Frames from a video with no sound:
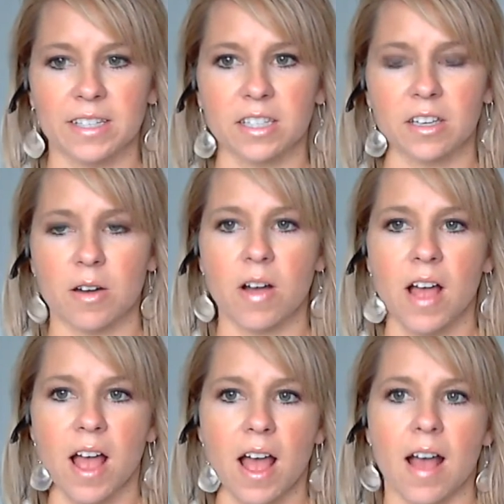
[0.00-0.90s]
So
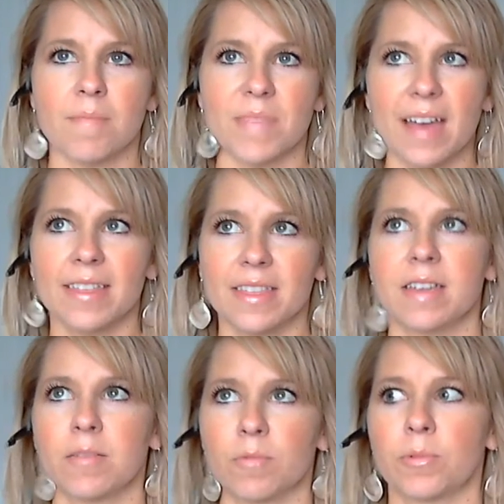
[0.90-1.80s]
I
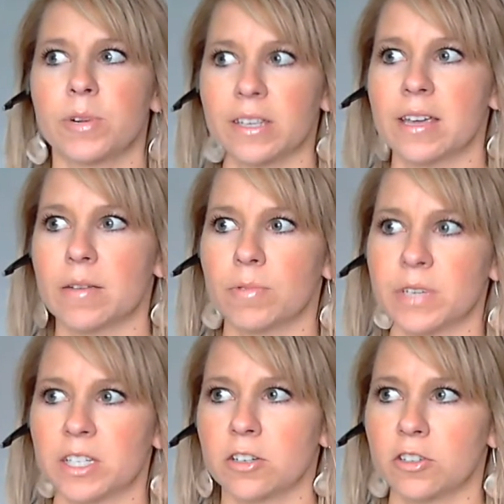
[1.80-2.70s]
think really
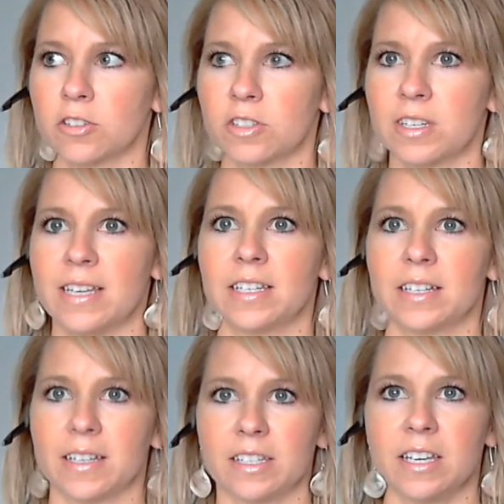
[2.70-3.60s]
researchers need to
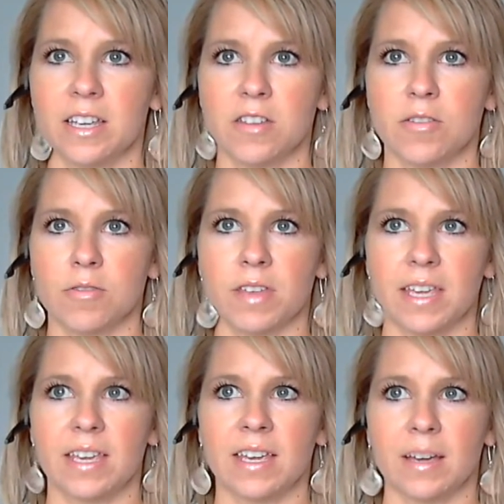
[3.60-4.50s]
continue
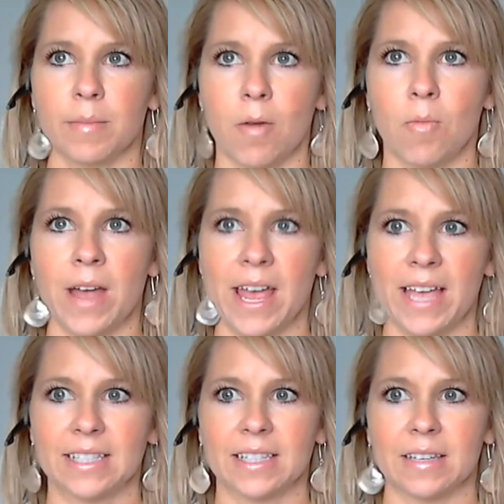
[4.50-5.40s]
thinking about
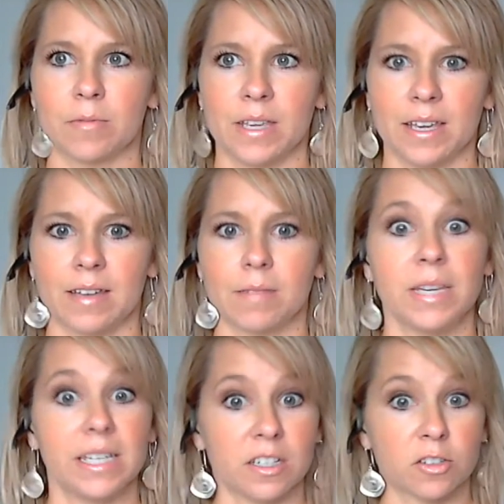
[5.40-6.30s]
ways that we can
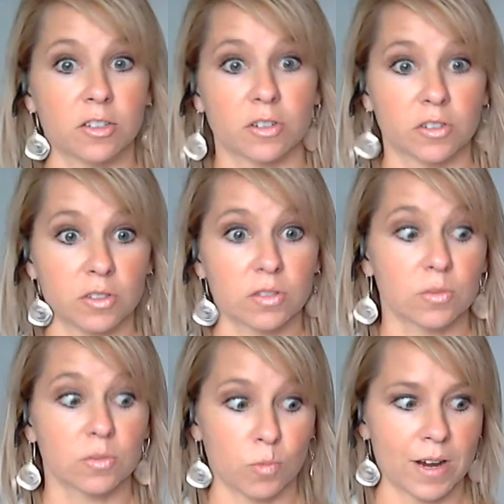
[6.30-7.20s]
meet
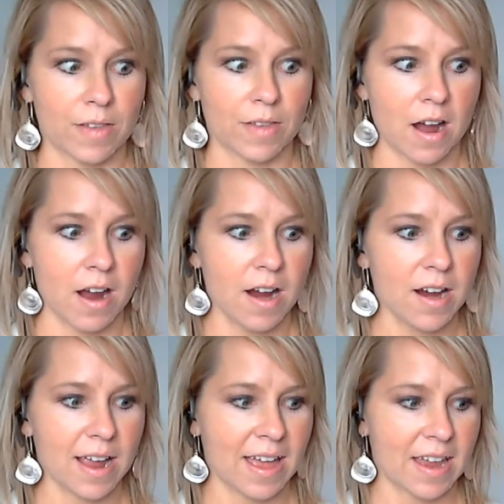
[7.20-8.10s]
teachers where they are
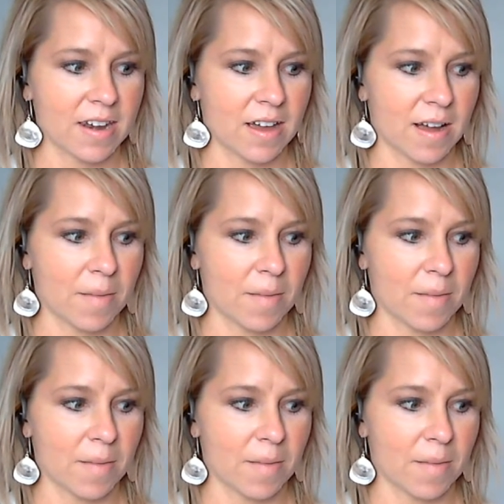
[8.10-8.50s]
and